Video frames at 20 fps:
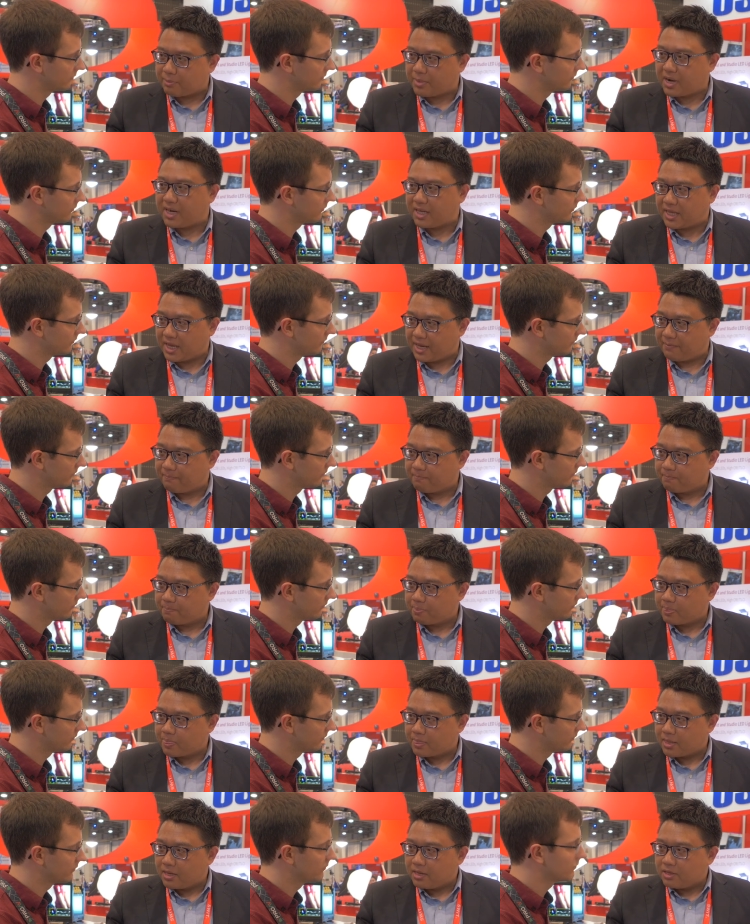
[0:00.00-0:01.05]
Speaker 1: ability.
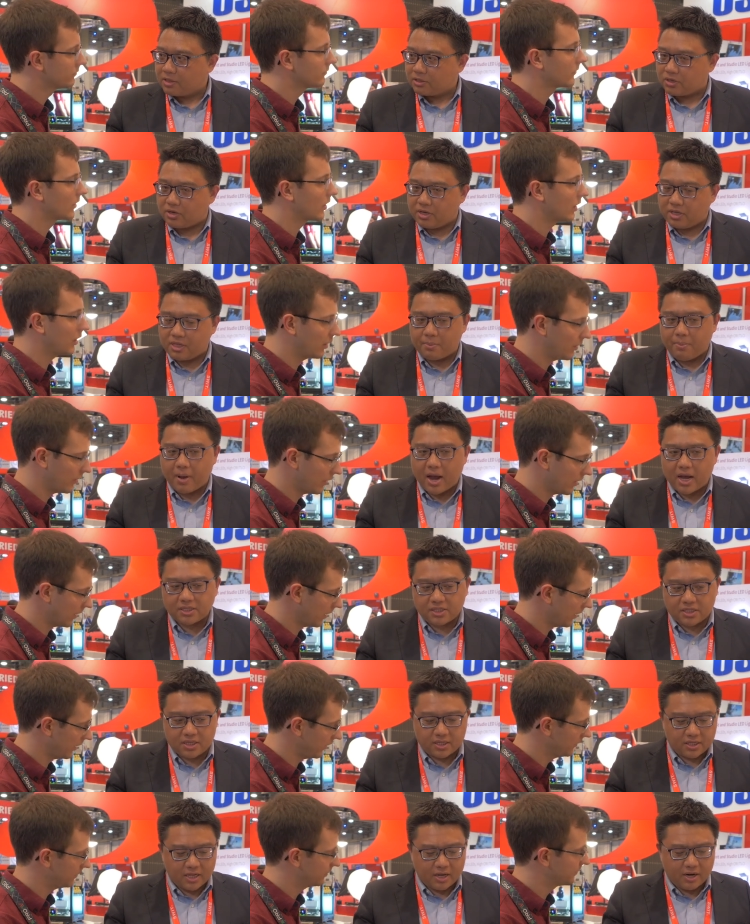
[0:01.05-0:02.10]
So in the past,